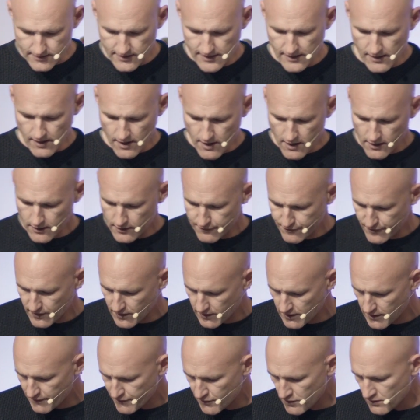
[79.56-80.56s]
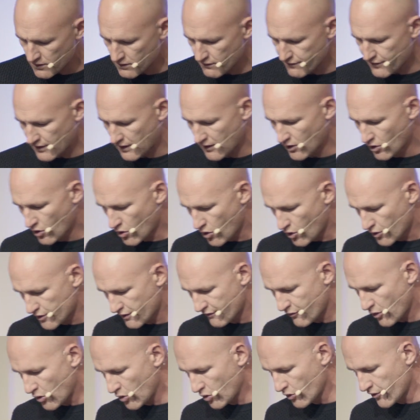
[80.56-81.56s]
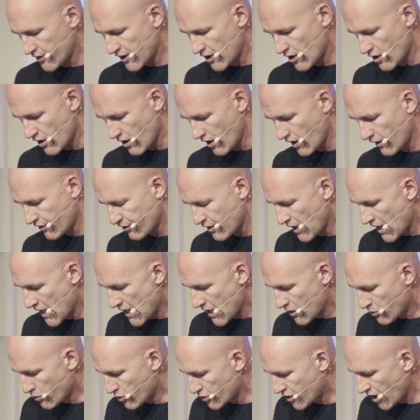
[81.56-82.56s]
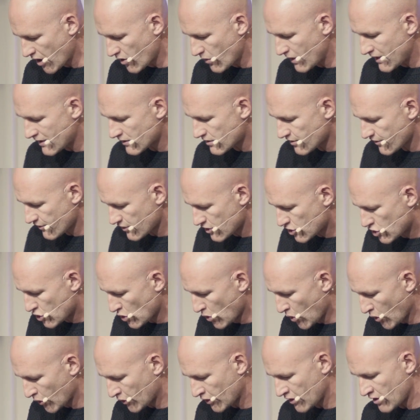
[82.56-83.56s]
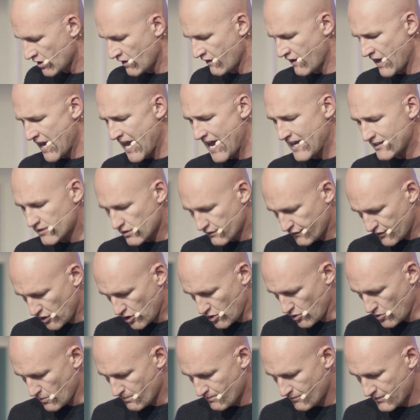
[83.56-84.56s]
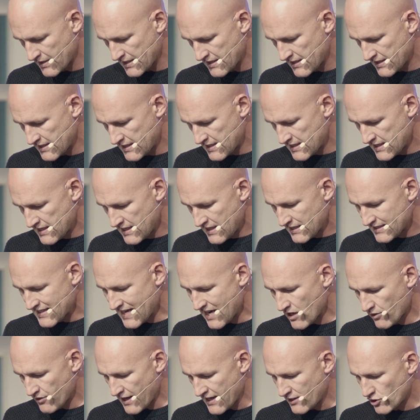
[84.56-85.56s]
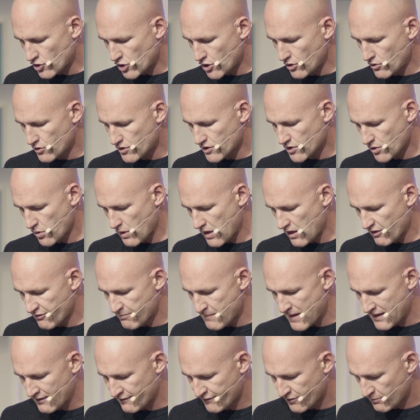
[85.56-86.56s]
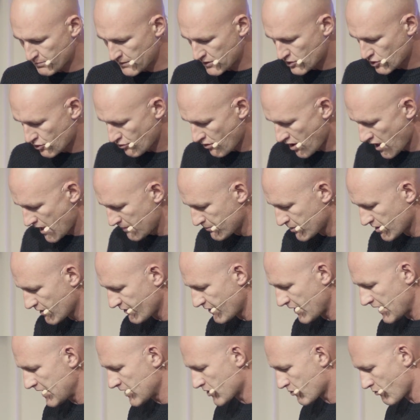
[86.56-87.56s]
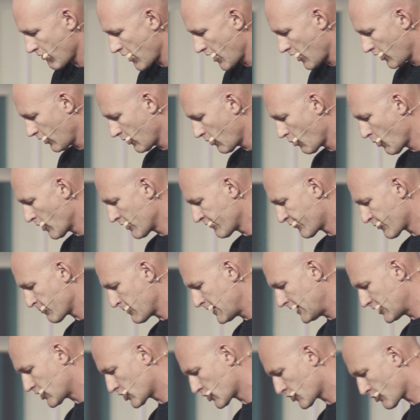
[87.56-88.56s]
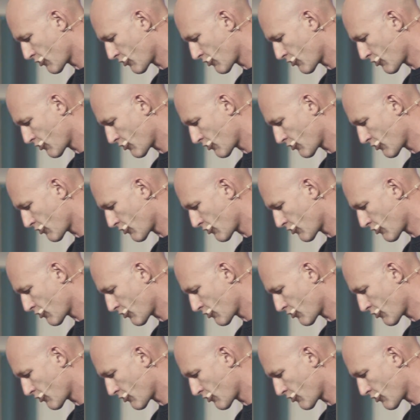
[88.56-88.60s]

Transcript: the ark of the covenant of the Lord of all the earth will go into the Jordan ahead of you. Now then, choose 12 men from the tribes of Israel, one from each